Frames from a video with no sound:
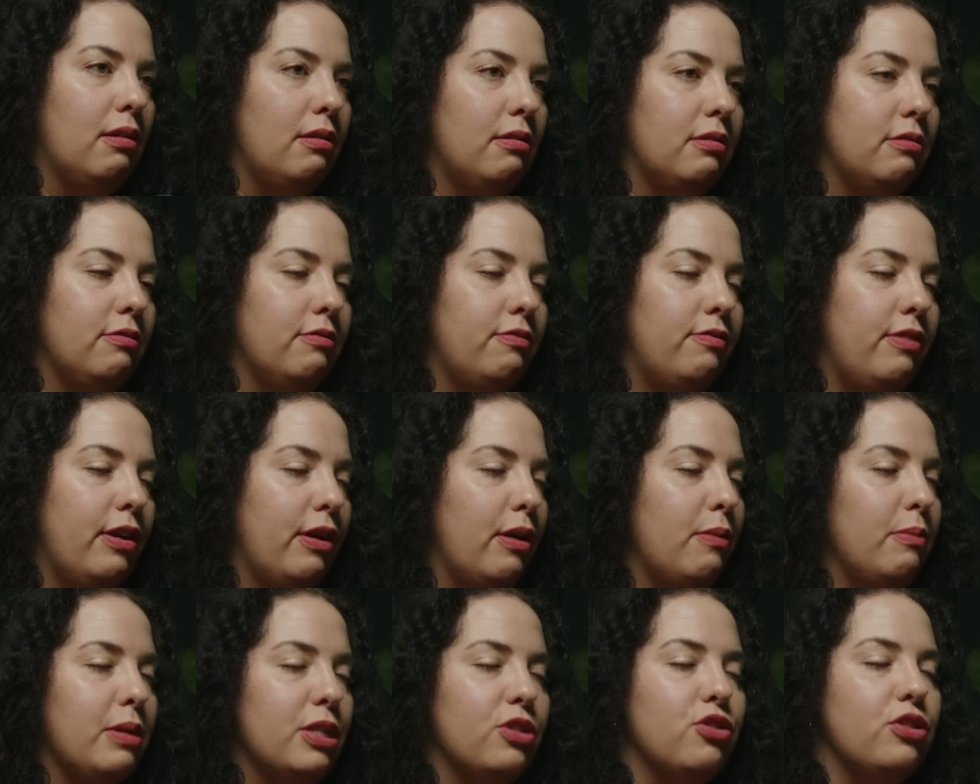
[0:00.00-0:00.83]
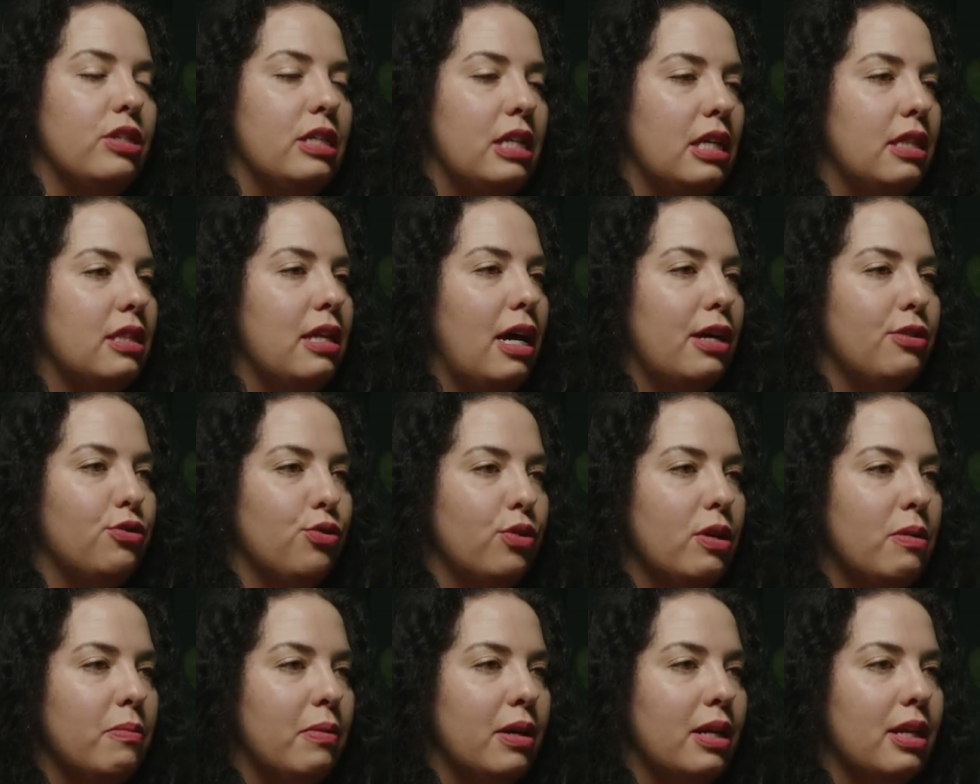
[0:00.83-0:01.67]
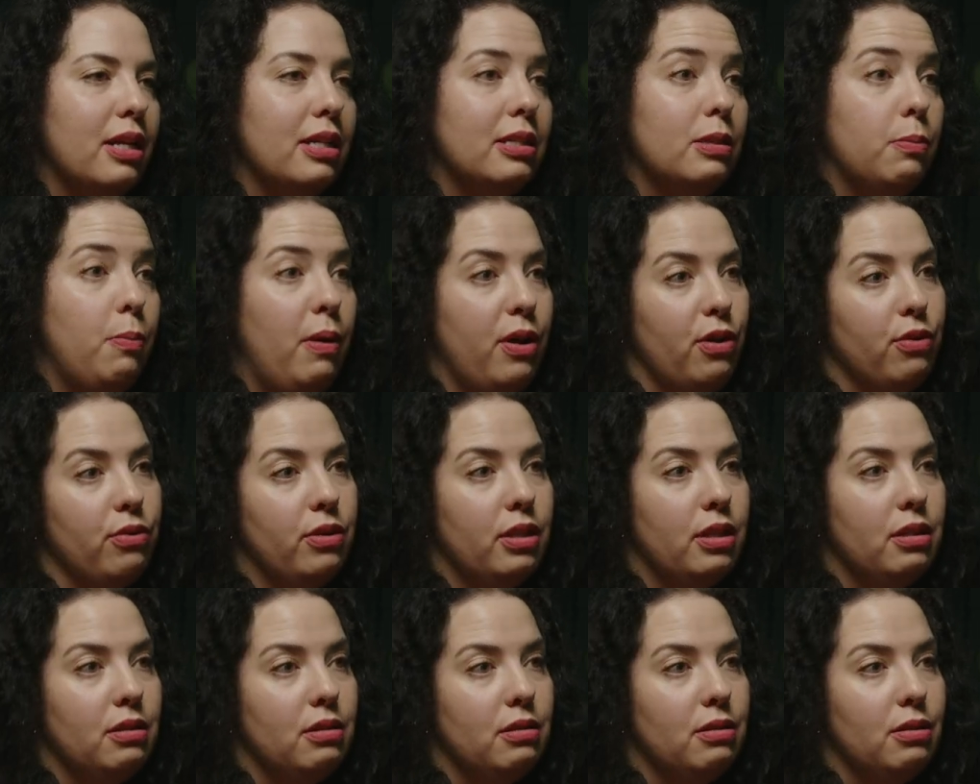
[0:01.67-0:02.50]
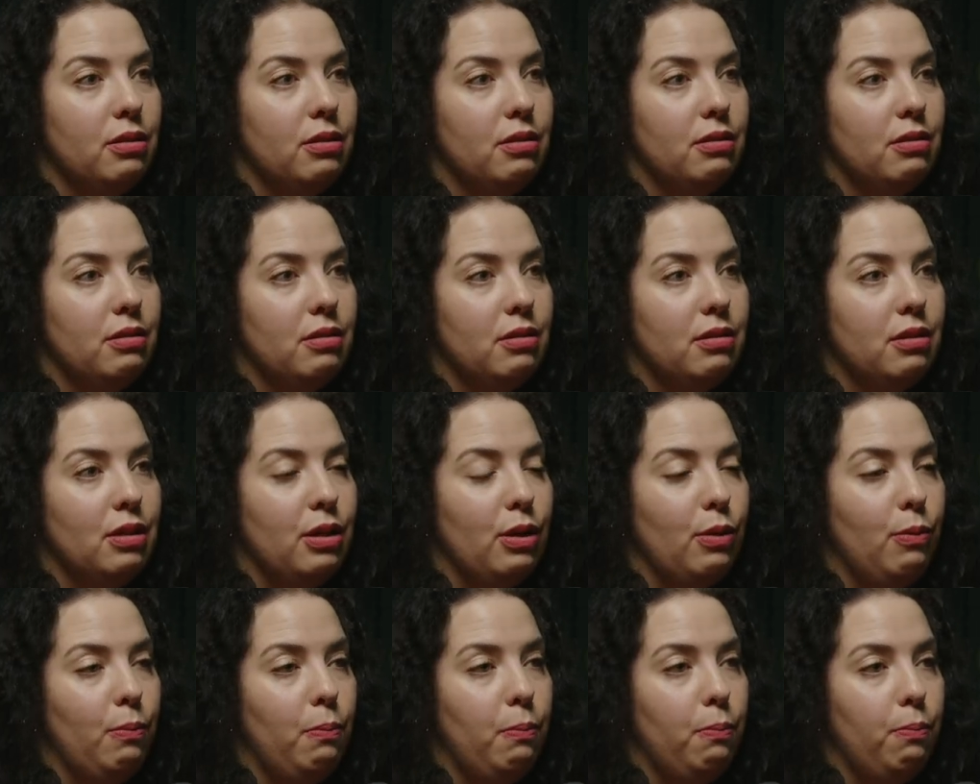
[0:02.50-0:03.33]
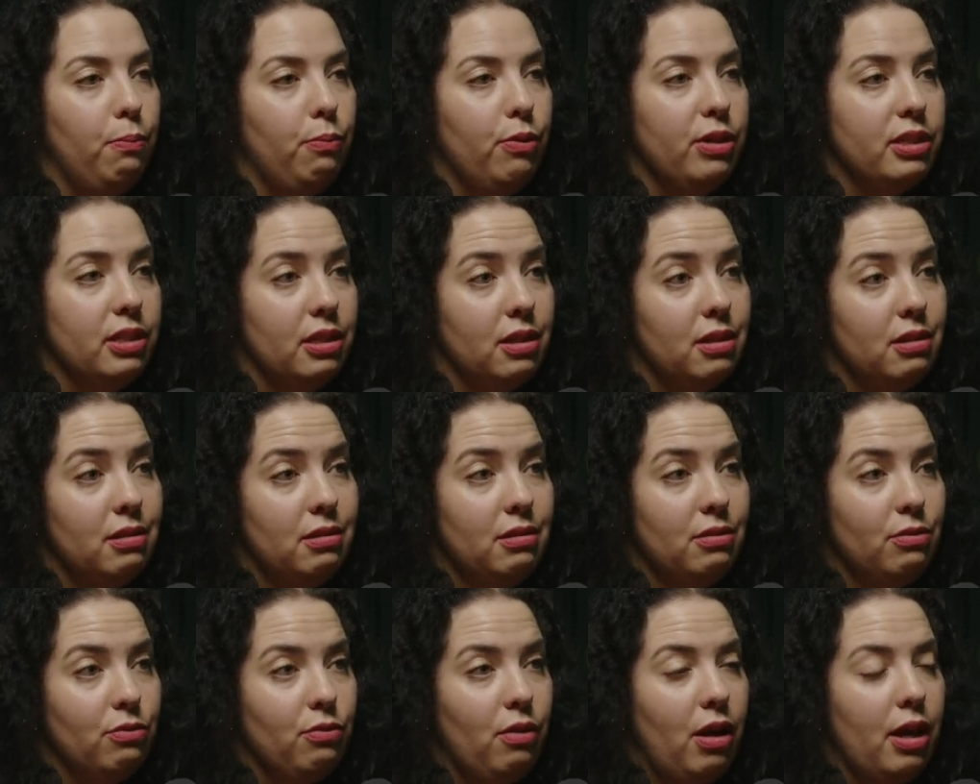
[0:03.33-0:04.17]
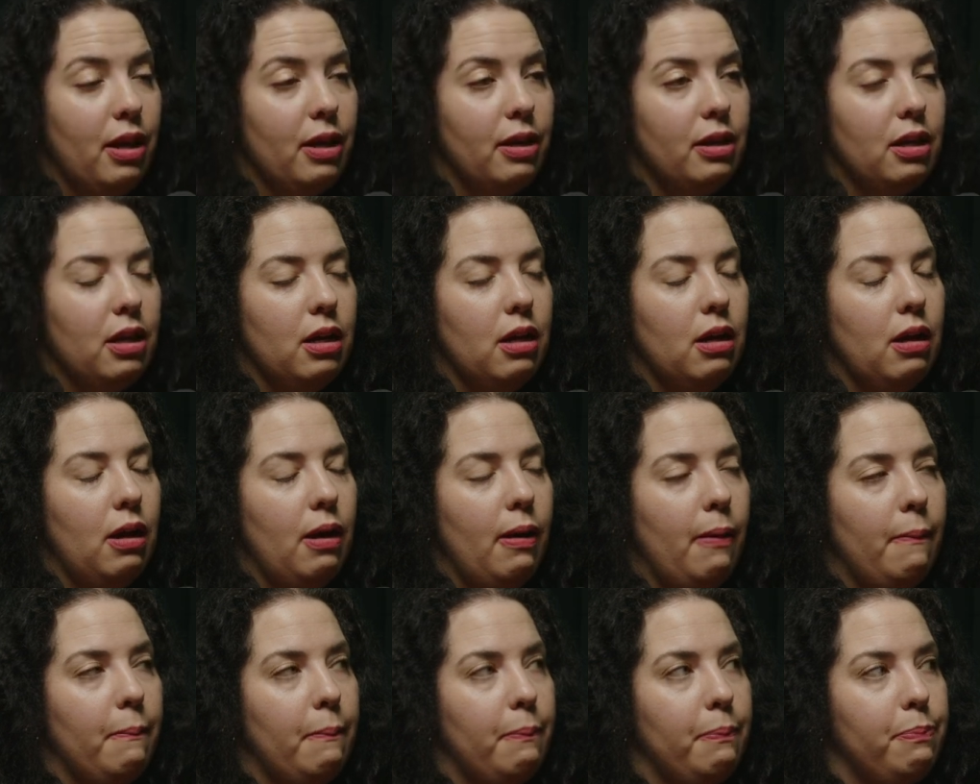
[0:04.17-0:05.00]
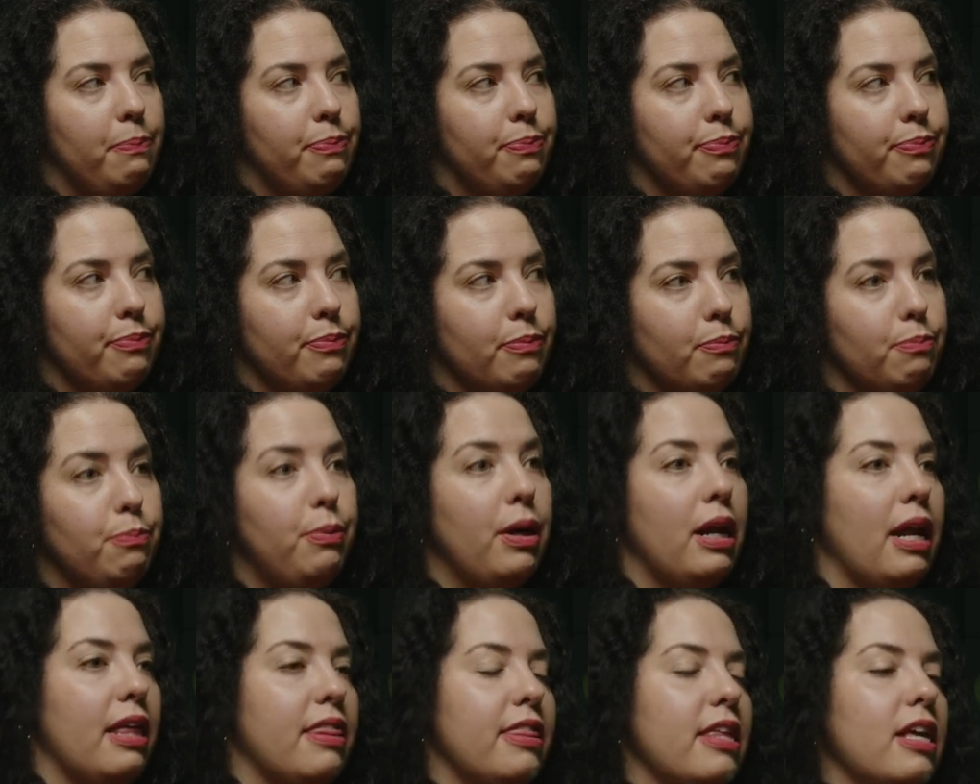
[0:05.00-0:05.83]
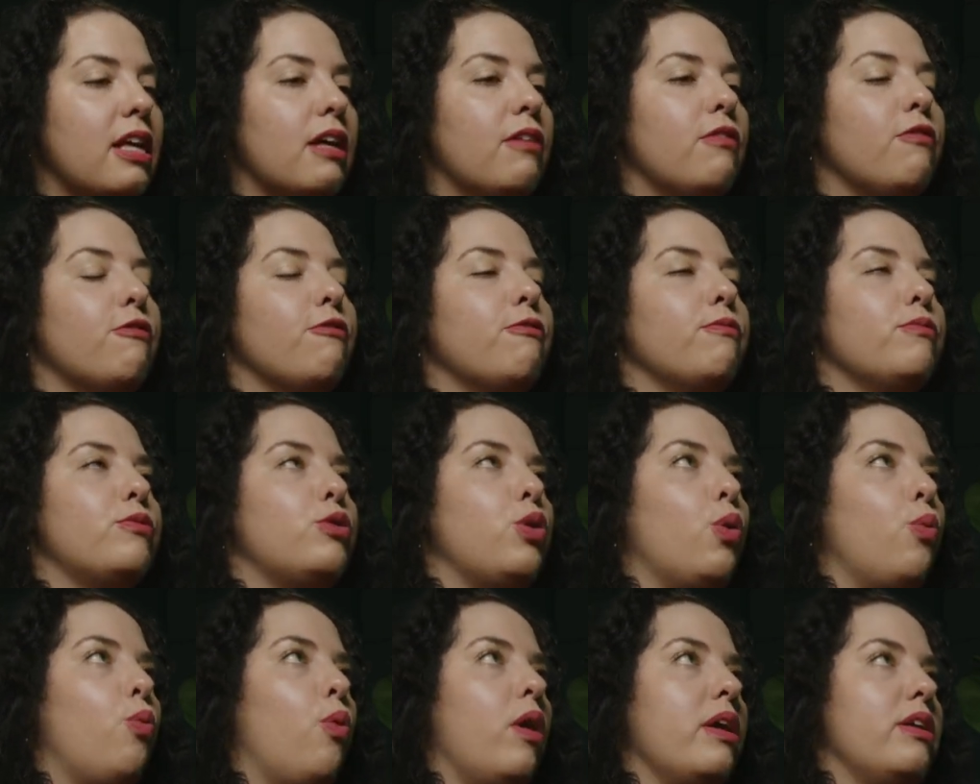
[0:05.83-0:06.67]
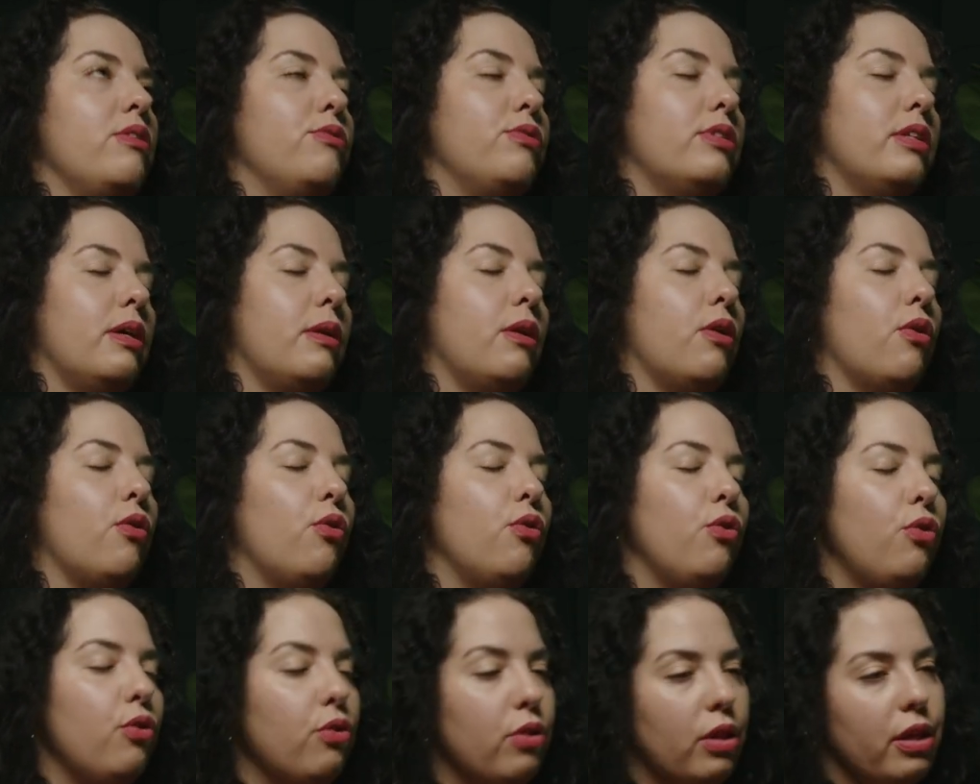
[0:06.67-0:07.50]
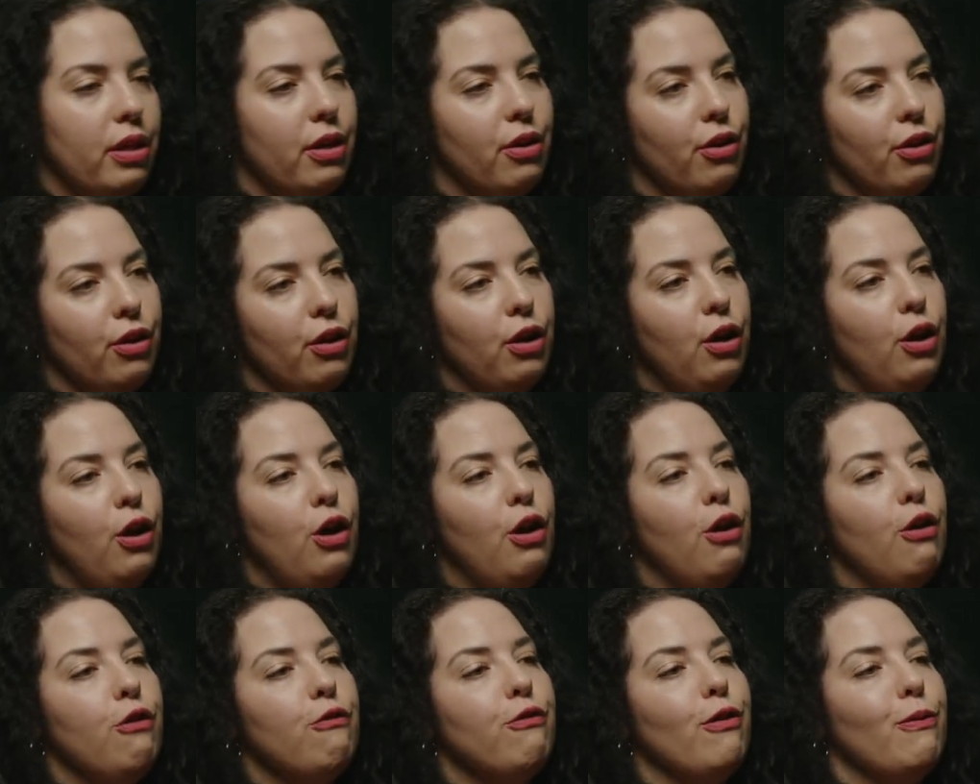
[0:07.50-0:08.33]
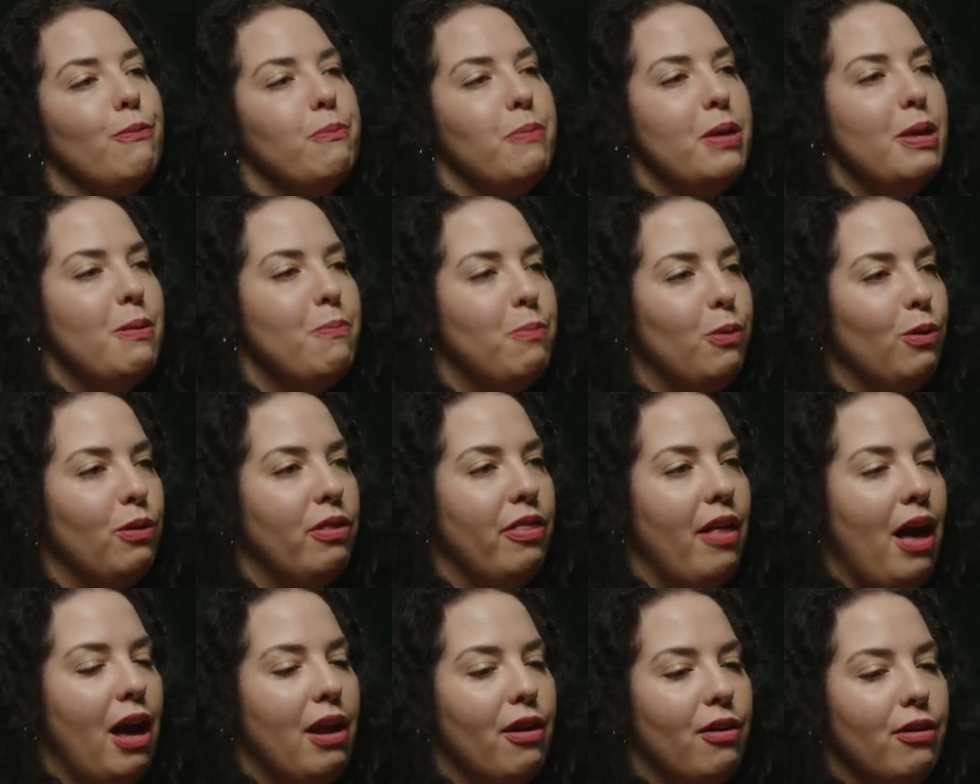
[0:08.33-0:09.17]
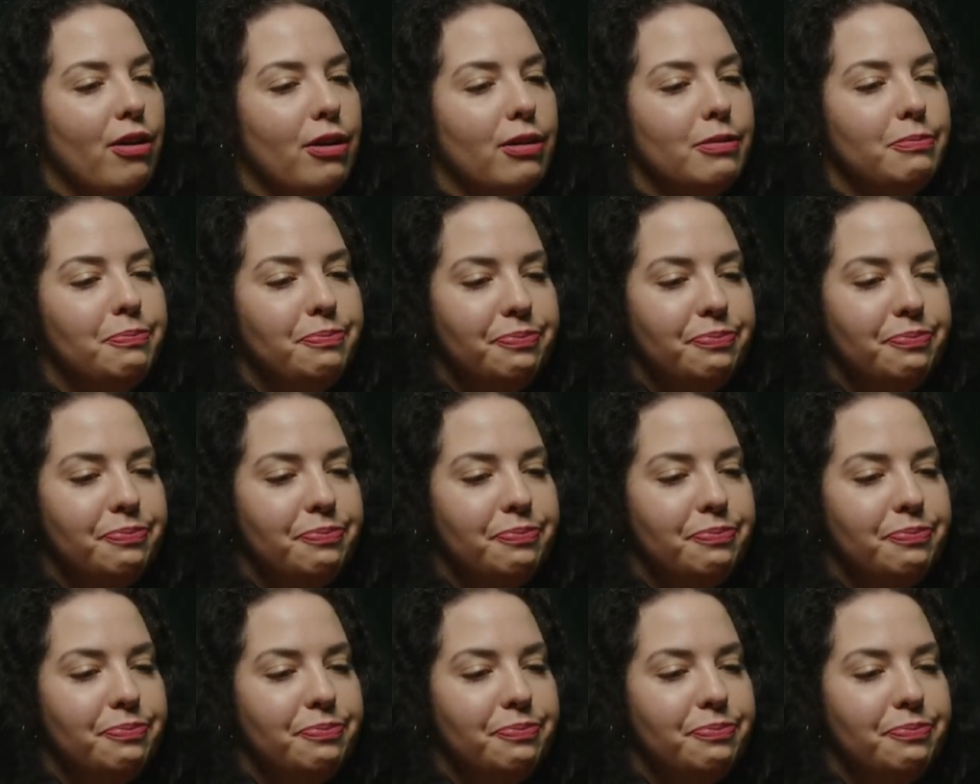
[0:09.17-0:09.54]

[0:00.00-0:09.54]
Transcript: very much need that treatment, it's better than prison, right? But I think to what you said earlier, for people that are